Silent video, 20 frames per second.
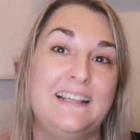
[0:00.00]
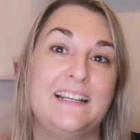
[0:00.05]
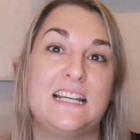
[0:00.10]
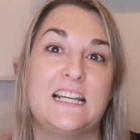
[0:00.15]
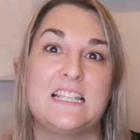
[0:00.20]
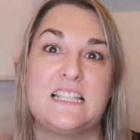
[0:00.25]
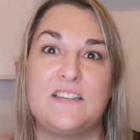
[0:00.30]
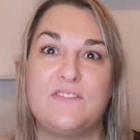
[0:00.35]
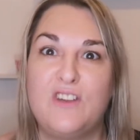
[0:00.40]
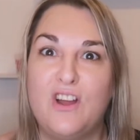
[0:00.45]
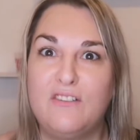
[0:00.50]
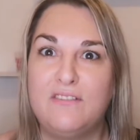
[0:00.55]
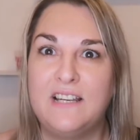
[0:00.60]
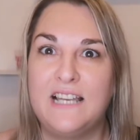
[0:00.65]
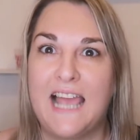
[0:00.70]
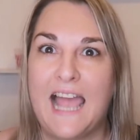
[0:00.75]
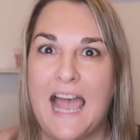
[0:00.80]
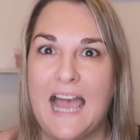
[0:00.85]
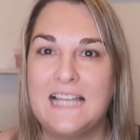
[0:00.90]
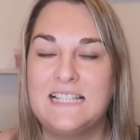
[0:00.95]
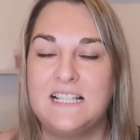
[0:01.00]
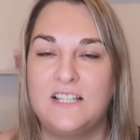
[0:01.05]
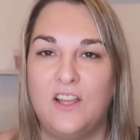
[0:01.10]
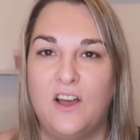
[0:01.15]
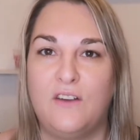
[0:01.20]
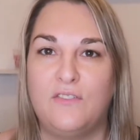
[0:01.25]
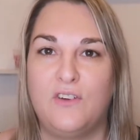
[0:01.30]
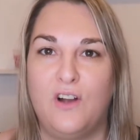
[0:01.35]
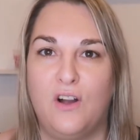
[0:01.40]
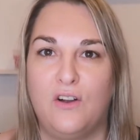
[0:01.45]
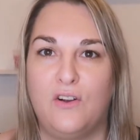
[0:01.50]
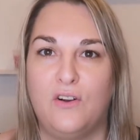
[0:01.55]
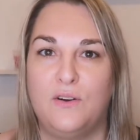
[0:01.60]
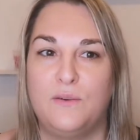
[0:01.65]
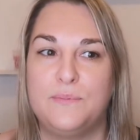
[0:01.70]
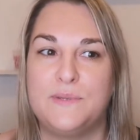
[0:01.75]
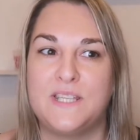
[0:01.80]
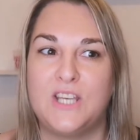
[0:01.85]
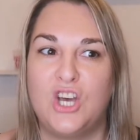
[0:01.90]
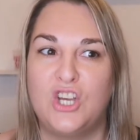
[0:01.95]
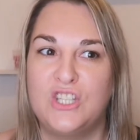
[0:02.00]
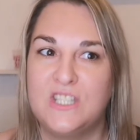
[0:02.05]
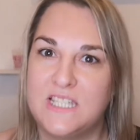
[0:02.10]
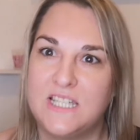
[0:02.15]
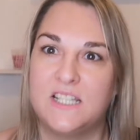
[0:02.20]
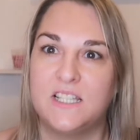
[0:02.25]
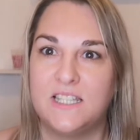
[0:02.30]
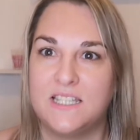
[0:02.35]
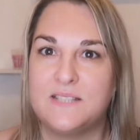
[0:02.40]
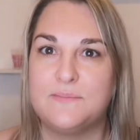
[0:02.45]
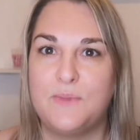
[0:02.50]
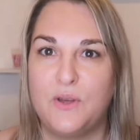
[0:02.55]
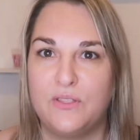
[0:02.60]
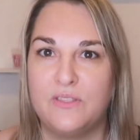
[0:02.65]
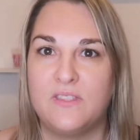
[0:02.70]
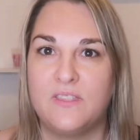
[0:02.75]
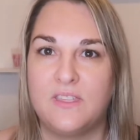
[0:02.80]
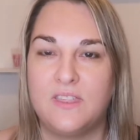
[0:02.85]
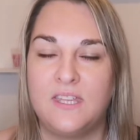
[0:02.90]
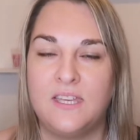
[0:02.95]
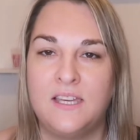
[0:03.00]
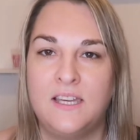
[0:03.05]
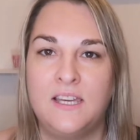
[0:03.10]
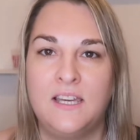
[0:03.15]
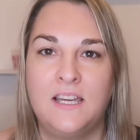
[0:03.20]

because I've not really had a lot of cock-ups until this month.